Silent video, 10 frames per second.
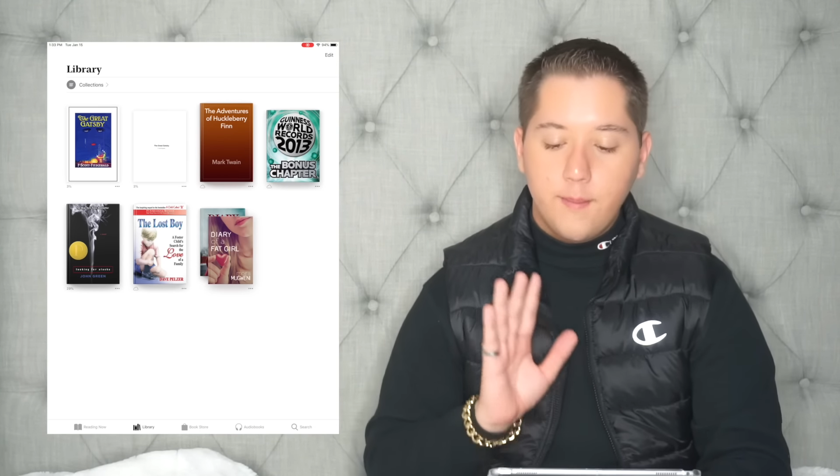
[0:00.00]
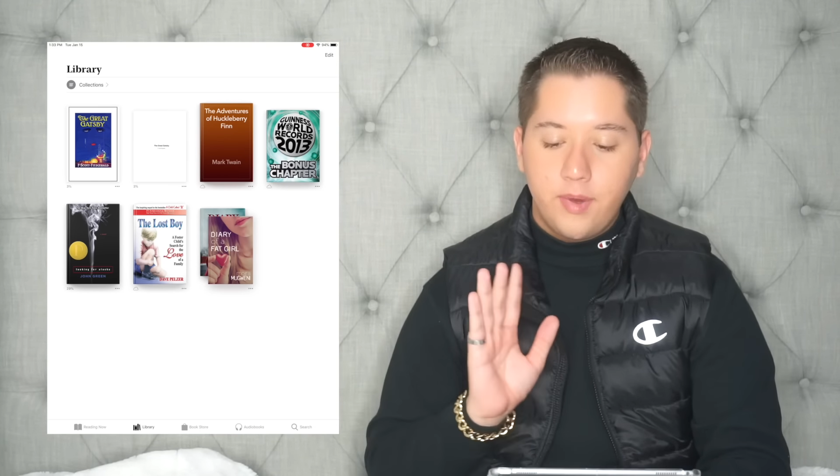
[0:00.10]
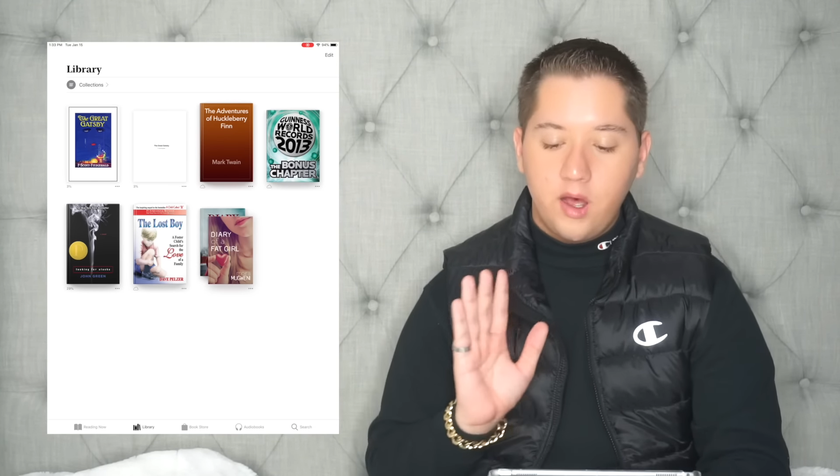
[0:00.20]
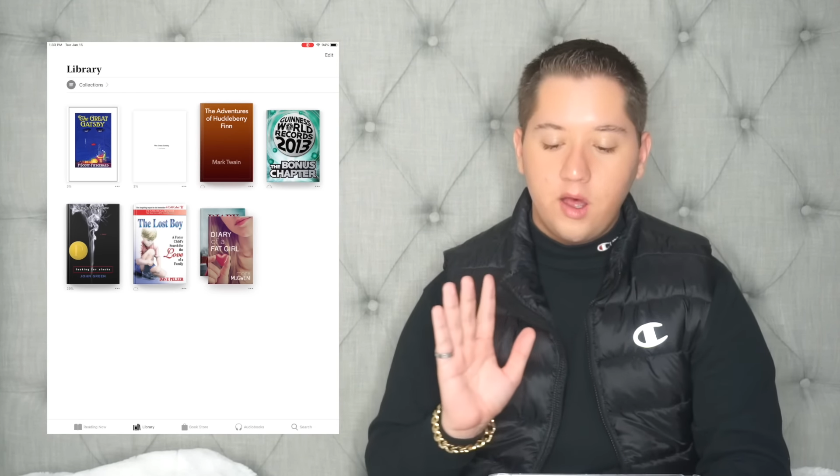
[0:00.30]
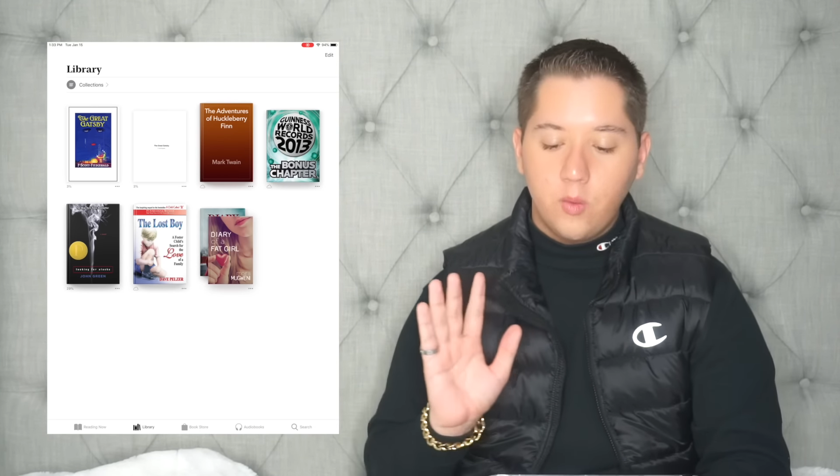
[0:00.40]

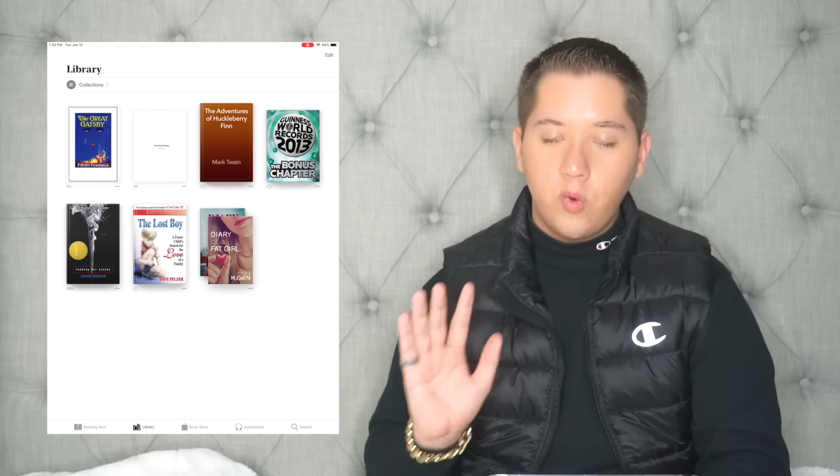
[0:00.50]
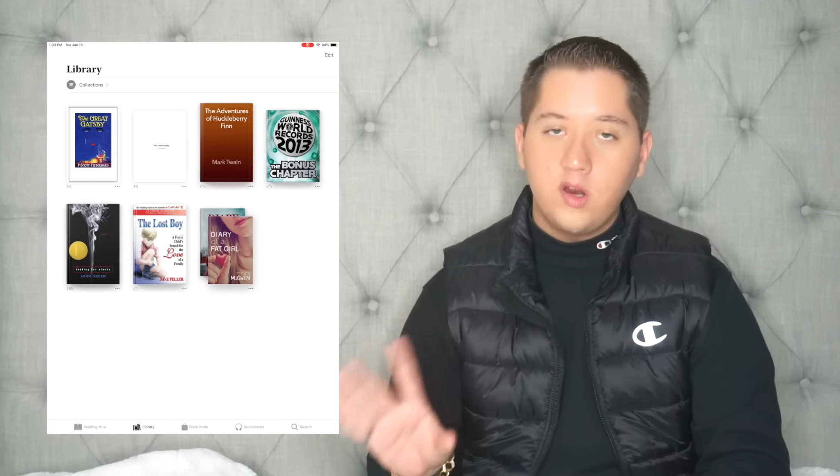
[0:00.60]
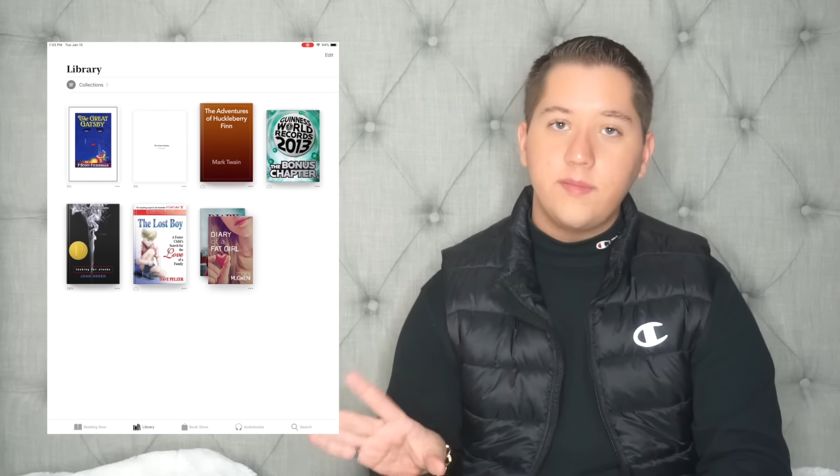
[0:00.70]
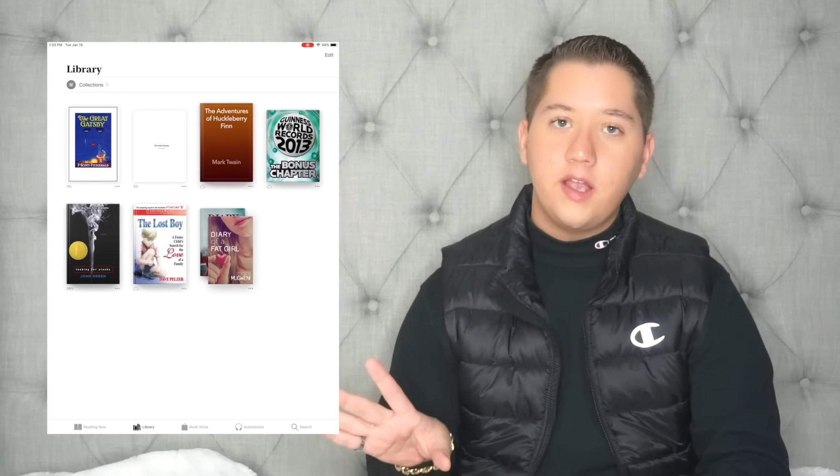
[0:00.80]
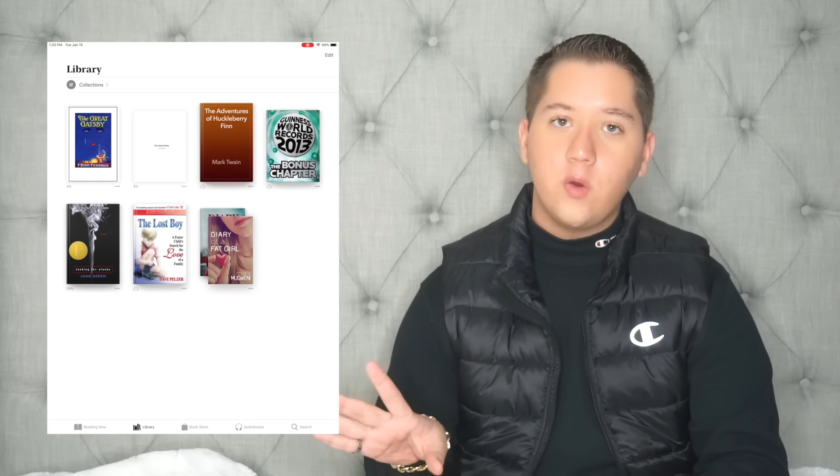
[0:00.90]
But
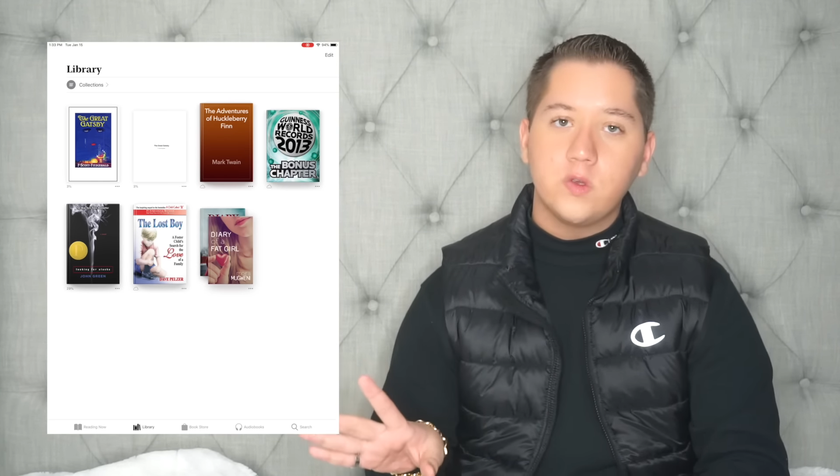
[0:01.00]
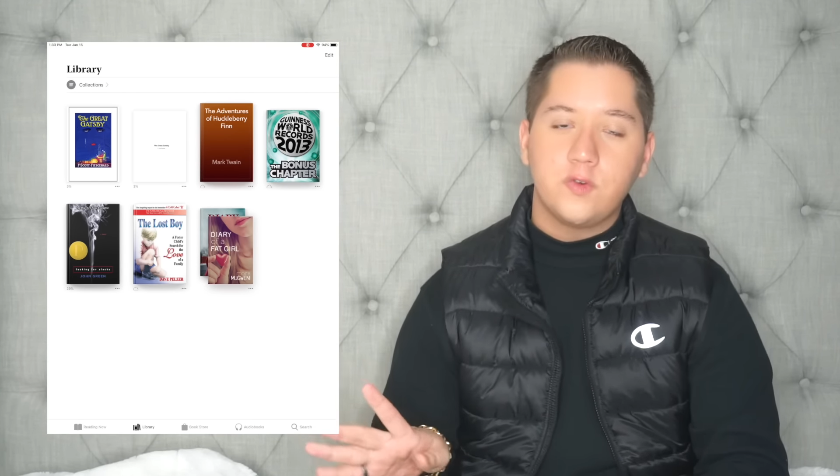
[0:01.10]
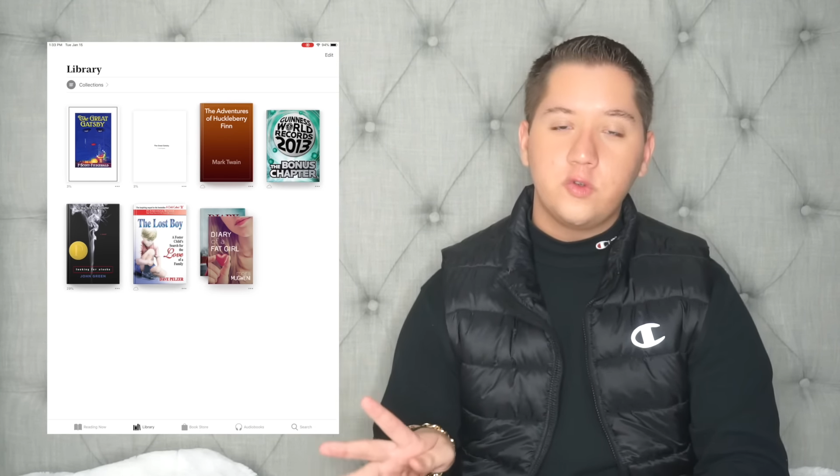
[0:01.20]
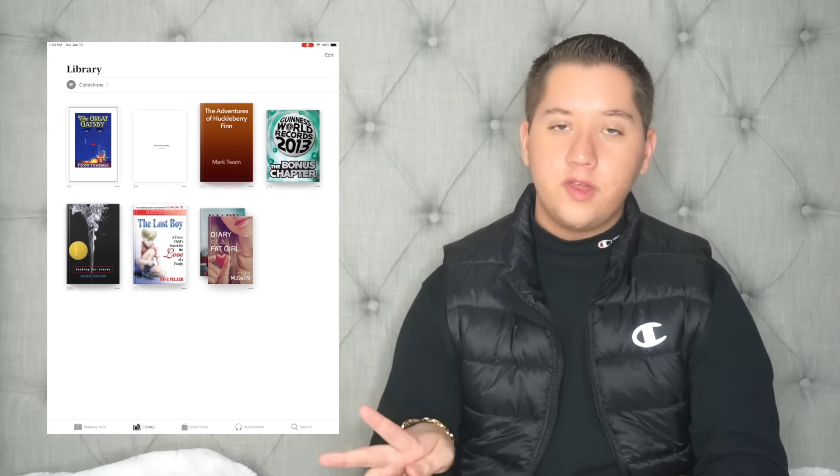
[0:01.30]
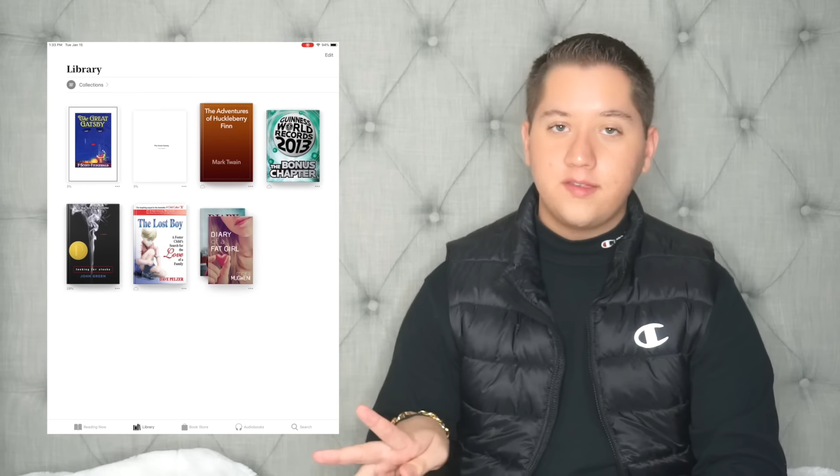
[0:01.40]
one of my goals
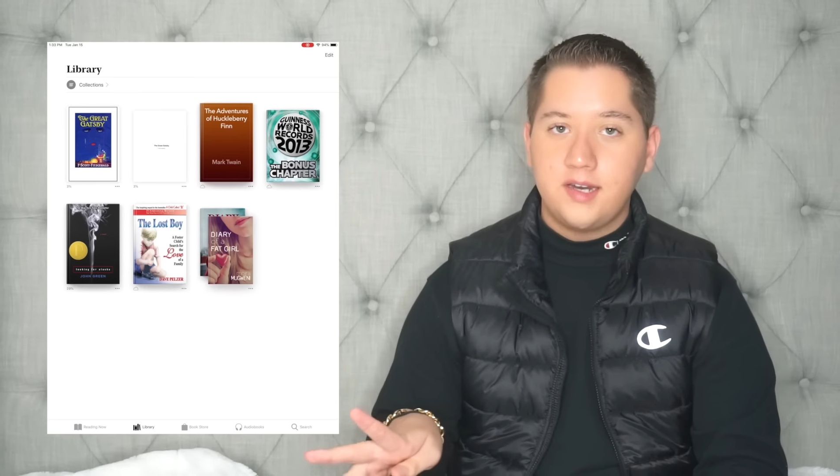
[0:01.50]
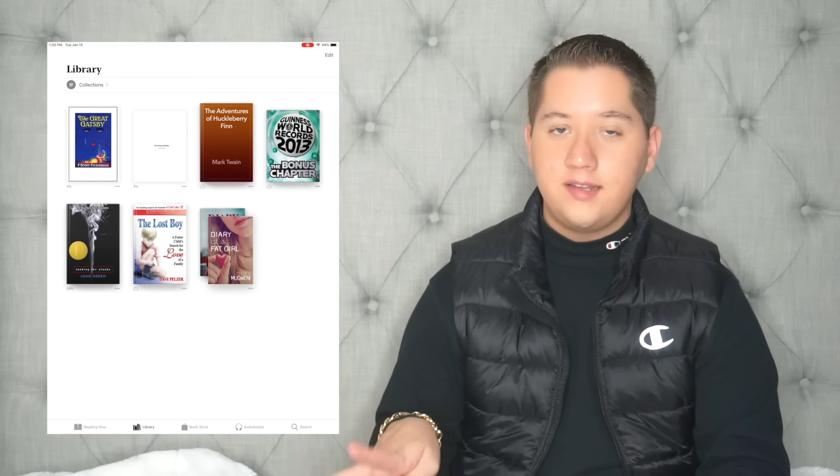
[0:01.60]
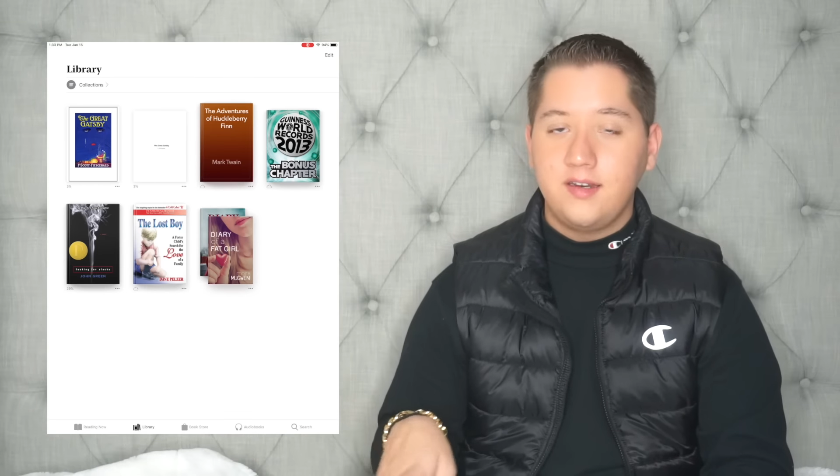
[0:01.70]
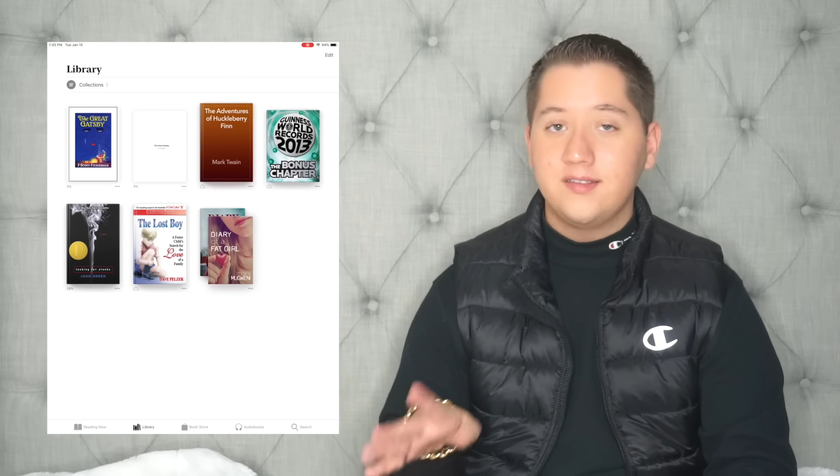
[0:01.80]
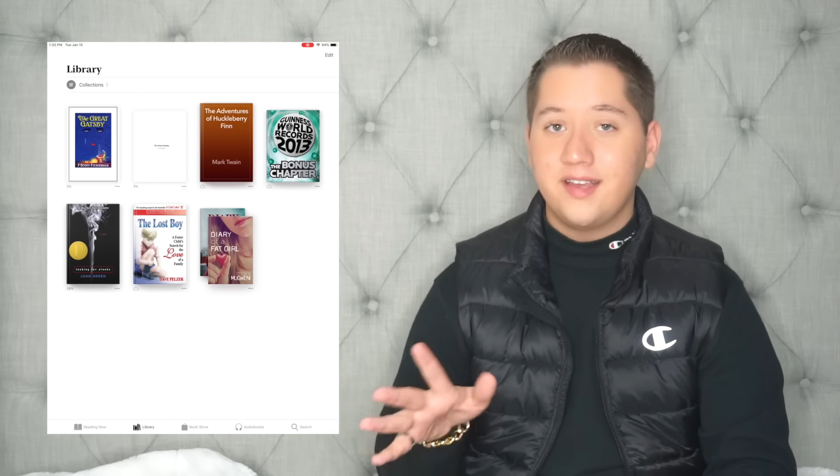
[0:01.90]
for 2019 is